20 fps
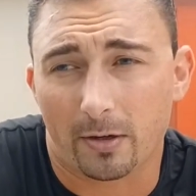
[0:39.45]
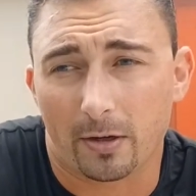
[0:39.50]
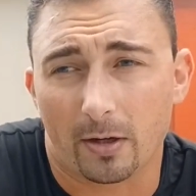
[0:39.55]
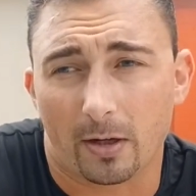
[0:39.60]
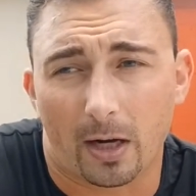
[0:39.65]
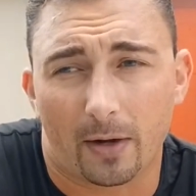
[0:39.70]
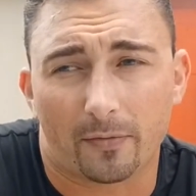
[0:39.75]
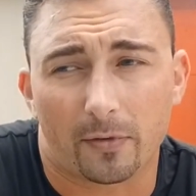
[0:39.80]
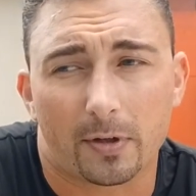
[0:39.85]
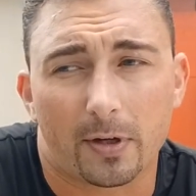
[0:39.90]

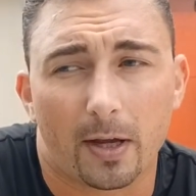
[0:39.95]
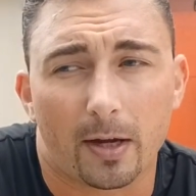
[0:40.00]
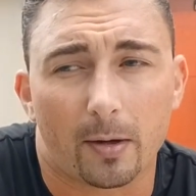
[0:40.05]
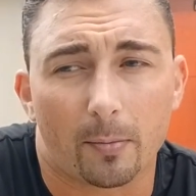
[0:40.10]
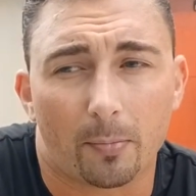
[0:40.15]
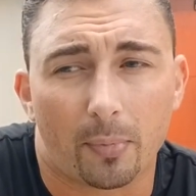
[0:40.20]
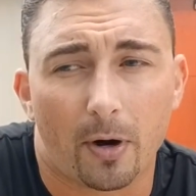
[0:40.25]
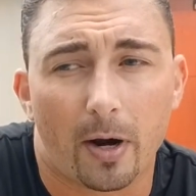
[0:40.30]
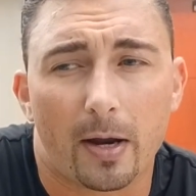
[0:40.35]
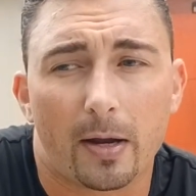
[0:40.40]
You'll have to take
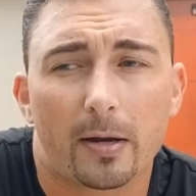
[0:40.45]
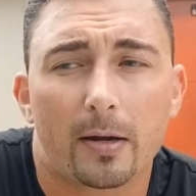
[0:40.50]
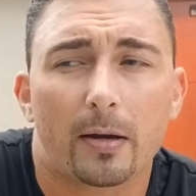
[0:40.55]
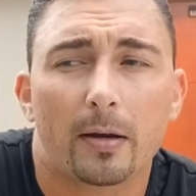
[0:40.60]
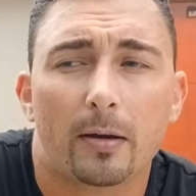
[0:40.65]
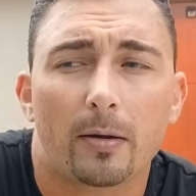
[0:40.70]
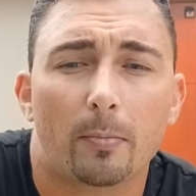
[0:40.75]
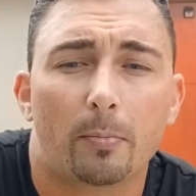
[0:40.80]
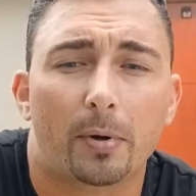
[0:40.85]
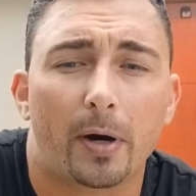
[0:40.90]
a break.
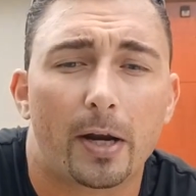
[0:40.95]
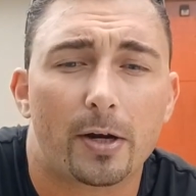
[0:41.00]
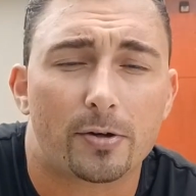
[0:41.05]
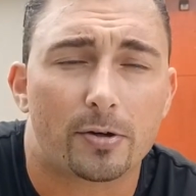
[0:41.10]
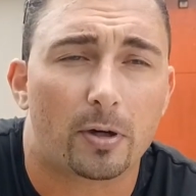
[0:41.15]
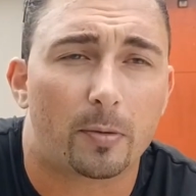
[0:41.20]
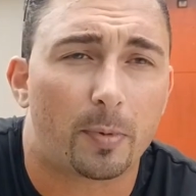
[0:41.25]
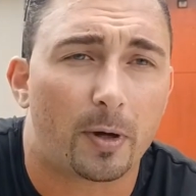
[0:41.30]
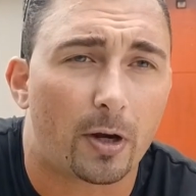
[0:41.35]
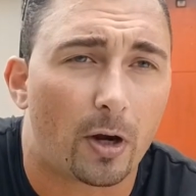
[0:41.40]
Break
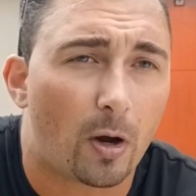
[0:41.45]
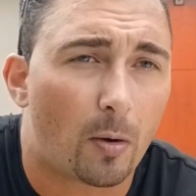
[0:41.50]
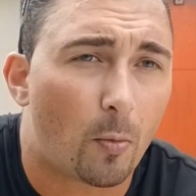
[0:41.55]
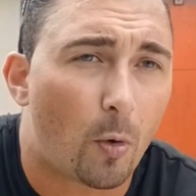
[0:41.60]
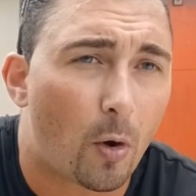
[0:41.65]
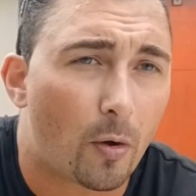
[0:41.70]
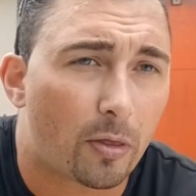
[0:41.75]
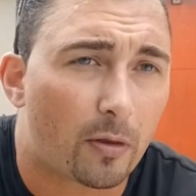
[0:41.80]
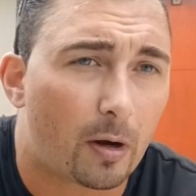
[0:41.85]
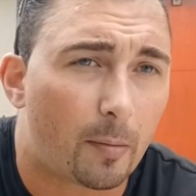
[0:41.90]
should be no
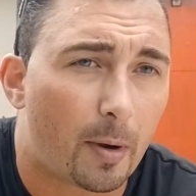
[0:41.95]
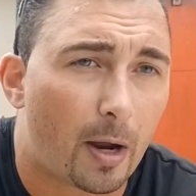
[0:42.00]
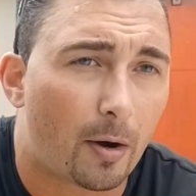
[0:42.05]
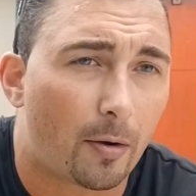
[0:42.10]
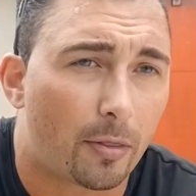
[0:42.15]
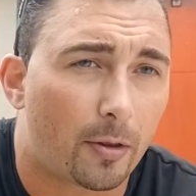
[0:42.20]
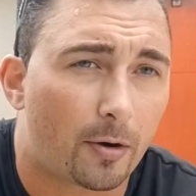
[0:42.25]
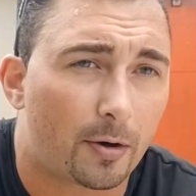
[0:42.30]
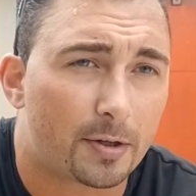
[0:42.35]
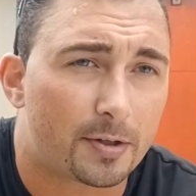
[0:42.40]
more than
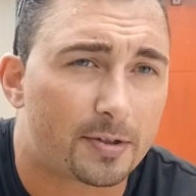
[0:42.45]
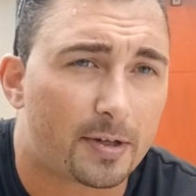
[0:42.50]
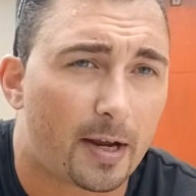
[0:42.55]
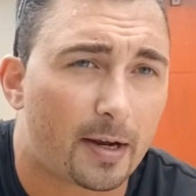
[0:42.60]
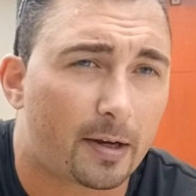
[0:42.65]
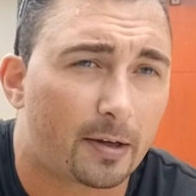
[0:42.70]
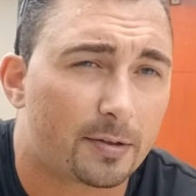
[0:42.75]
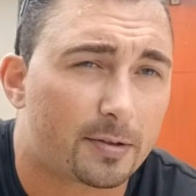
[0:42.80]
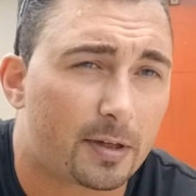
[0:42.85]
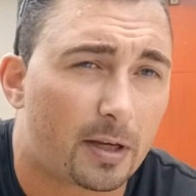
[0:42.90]
about 30
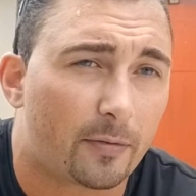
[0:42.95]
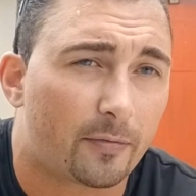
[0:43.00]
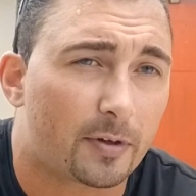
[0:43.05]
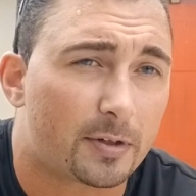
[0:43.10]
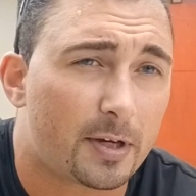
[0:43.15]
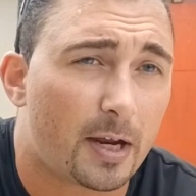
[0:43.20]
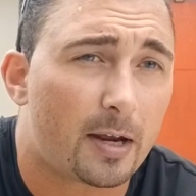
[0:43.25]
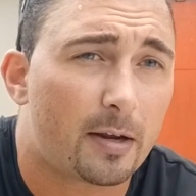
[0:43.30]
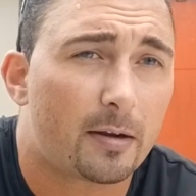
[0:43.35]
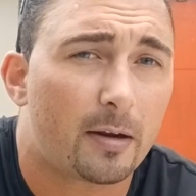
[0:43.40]
seconds, give or
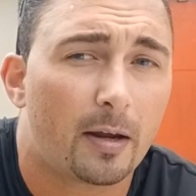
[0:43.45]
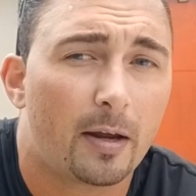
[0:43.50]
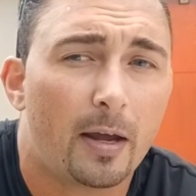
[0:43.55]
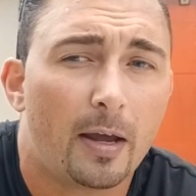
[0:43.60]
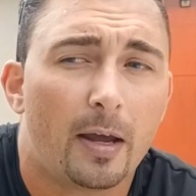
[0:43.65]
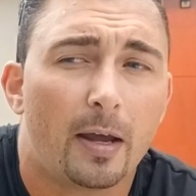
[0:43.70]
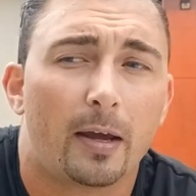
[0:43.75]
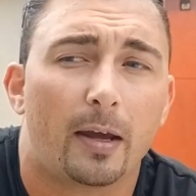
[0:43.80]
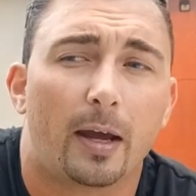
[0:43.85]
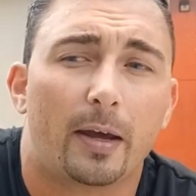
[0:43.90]
take,
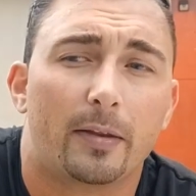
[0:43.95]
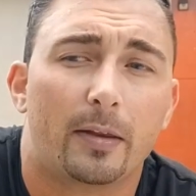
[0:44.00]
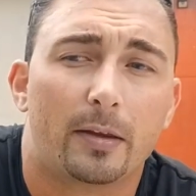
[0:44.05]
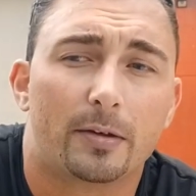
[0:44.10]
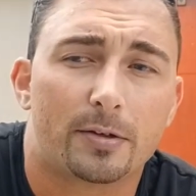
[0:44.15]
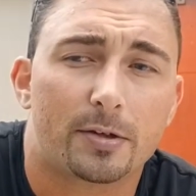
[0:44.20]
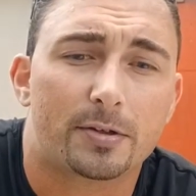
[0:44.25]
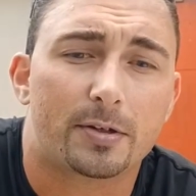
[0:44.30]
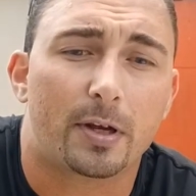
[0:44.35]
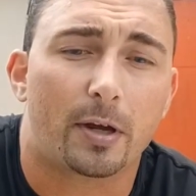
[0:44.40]
and
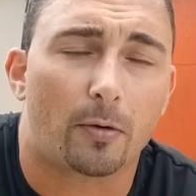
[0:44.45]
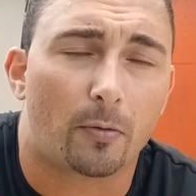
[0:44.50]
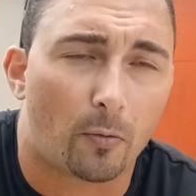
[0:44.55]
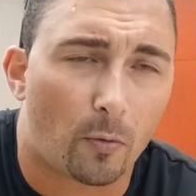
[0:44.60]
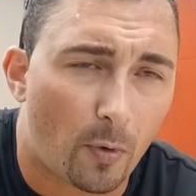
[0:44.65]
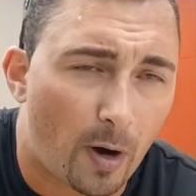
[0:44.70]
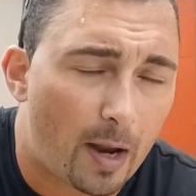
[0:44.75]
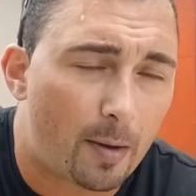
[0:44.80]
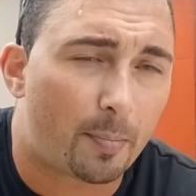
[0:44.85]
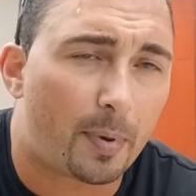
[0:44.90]
then just get
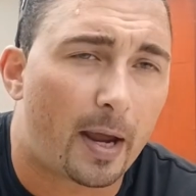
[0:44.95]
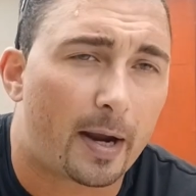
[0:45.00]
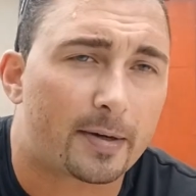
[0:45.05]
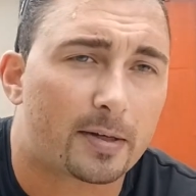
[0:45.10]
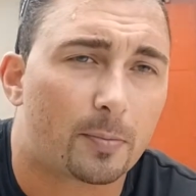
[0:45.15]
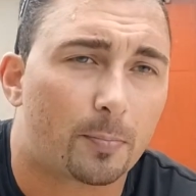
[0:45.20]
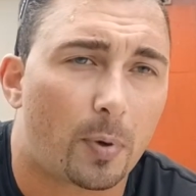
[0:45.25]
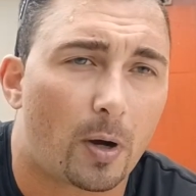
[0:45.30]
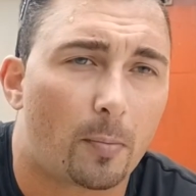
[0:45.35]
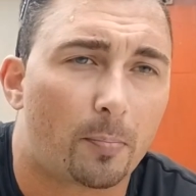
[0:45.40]
right
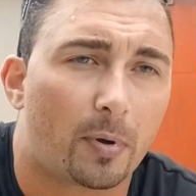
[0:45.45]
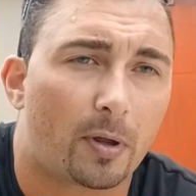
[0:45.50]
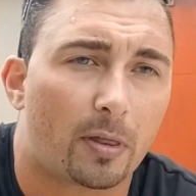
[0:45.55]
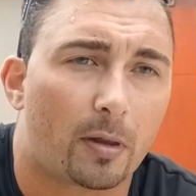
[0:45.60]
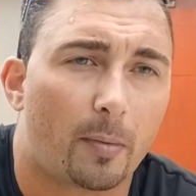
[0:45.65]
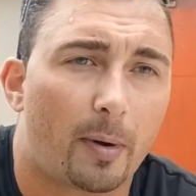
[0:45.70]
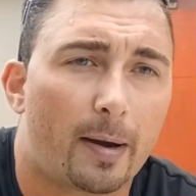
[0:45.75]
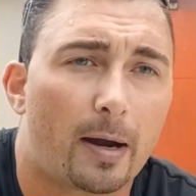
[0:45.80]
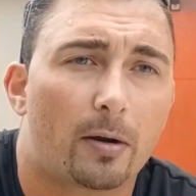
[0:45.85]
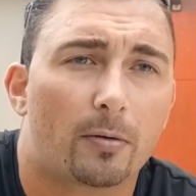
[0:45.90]
back to pumping
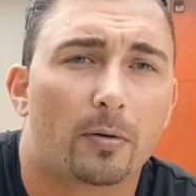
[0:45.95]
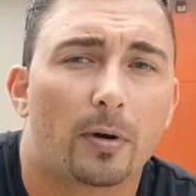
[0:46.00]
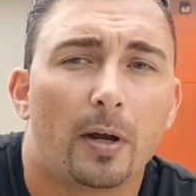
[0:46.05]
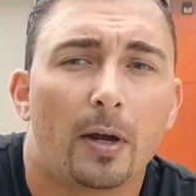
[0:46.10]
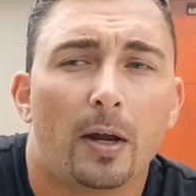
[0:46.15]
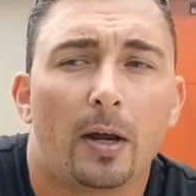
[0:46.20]
them out.